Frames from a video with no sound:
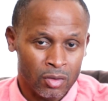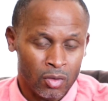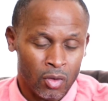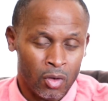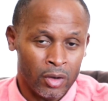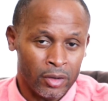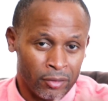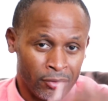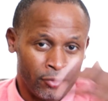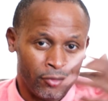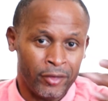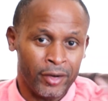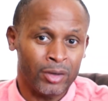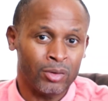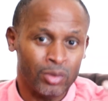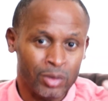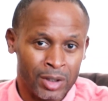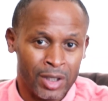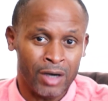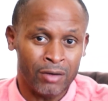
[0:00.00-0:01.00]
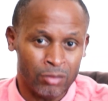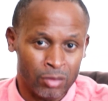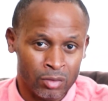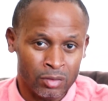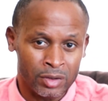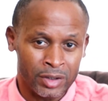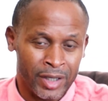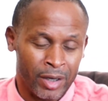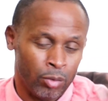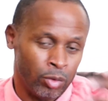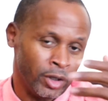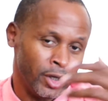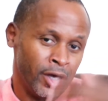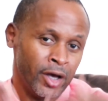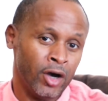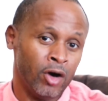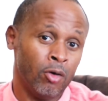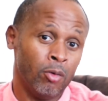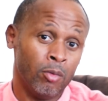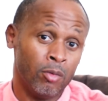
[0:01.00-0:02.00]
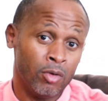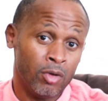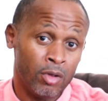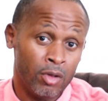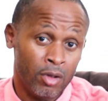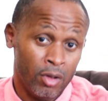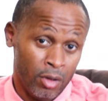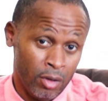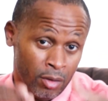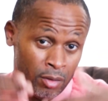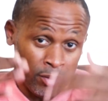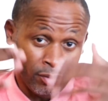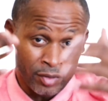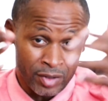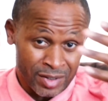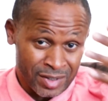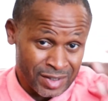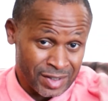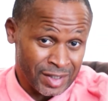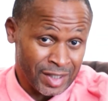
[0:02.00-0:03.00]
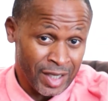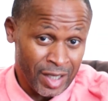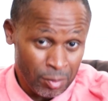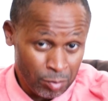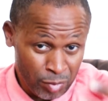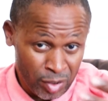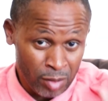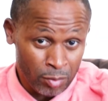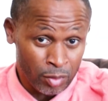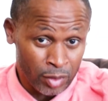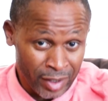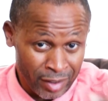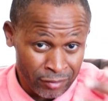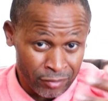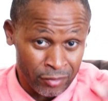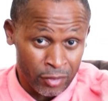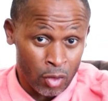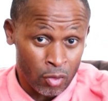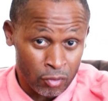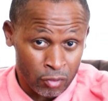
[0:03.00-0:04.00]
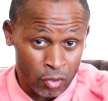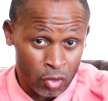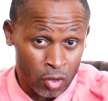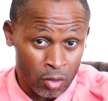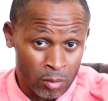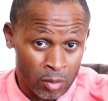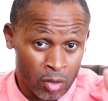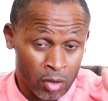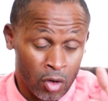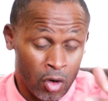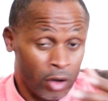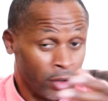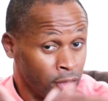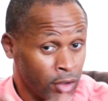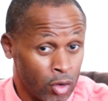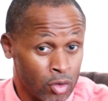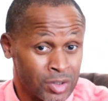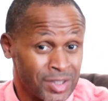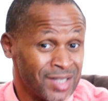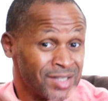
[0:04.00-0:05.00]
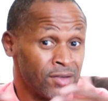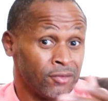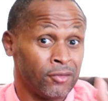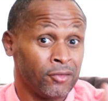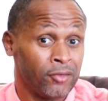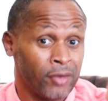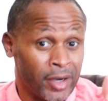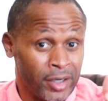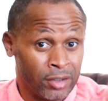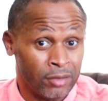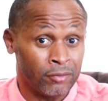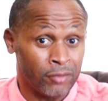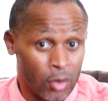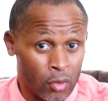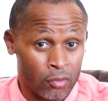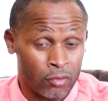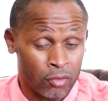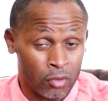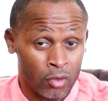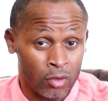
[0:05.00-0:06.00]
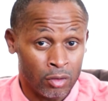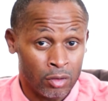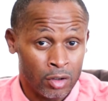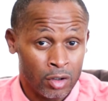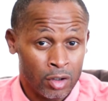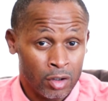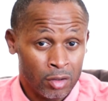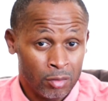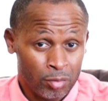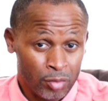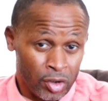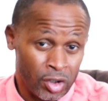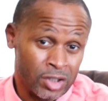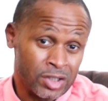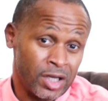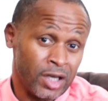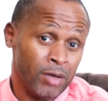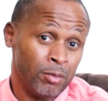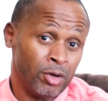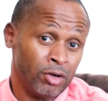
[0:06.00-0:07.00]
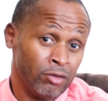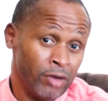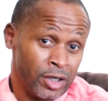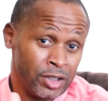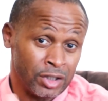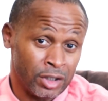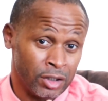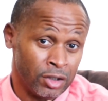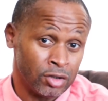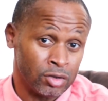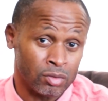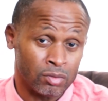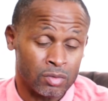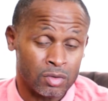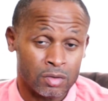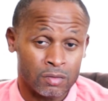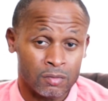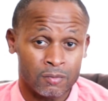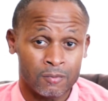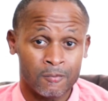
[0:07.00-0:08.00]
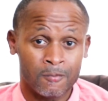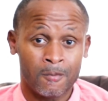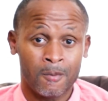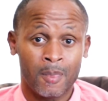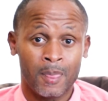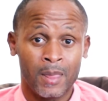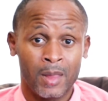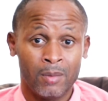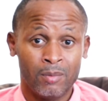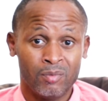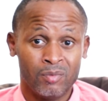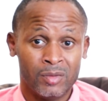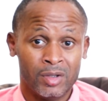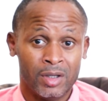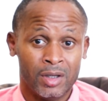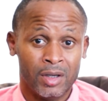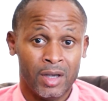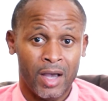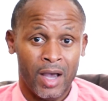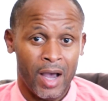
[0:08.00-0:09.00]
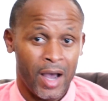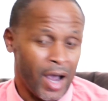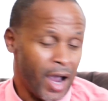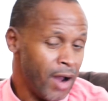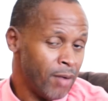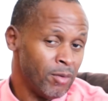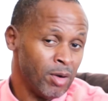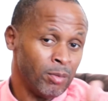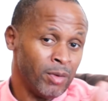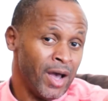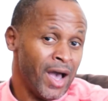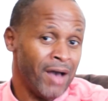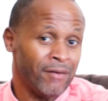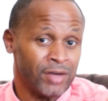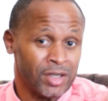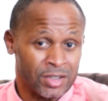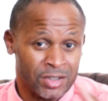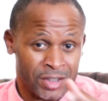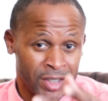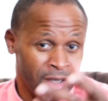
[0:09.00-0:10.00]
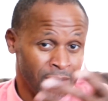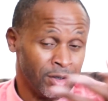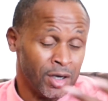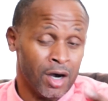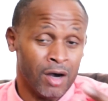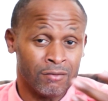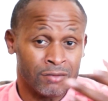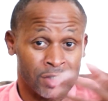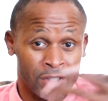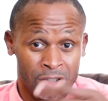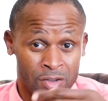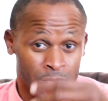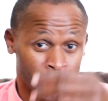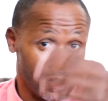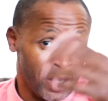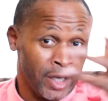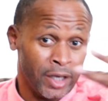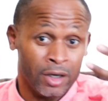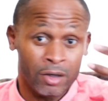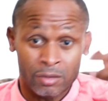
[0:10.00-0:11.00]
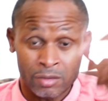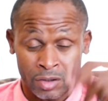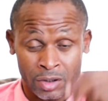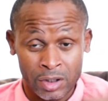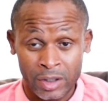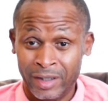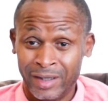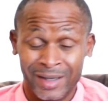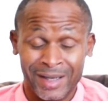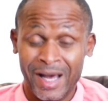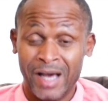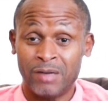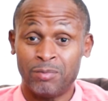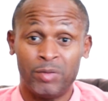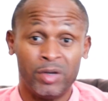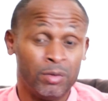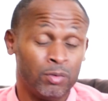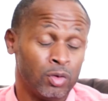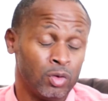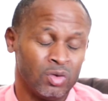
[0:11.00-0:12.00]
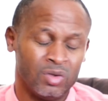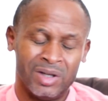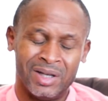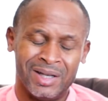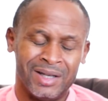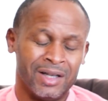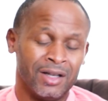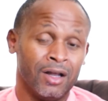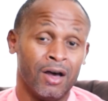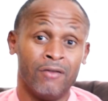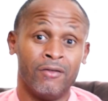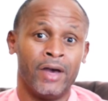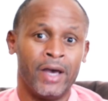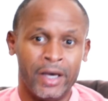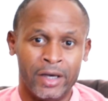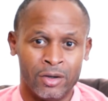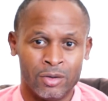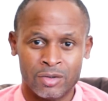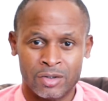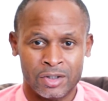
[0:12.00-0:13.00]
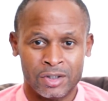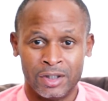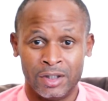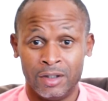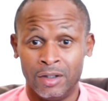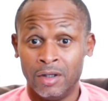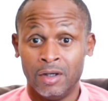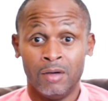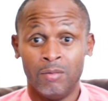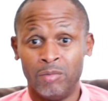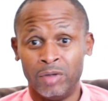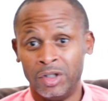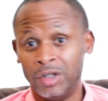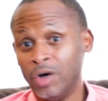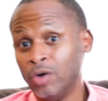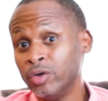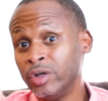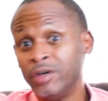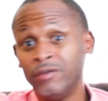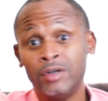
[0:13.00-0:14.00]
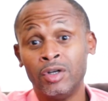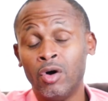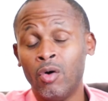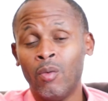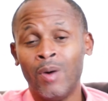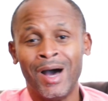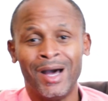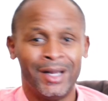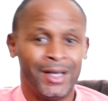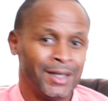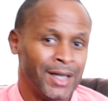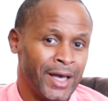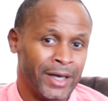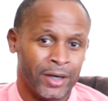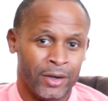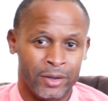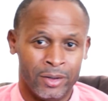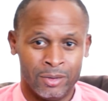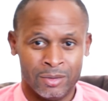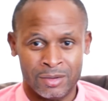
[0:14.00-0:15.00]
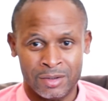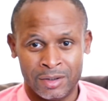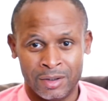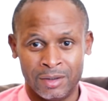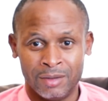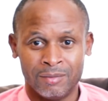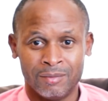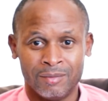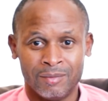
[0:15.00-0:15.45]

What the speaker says: on a federal level that would help the same people that vote for him or those that's afraid to vote for him because of immigration issues? I remember having the same conversation with AOC, and a lot of people love AOC, but don't even know why they like AOC.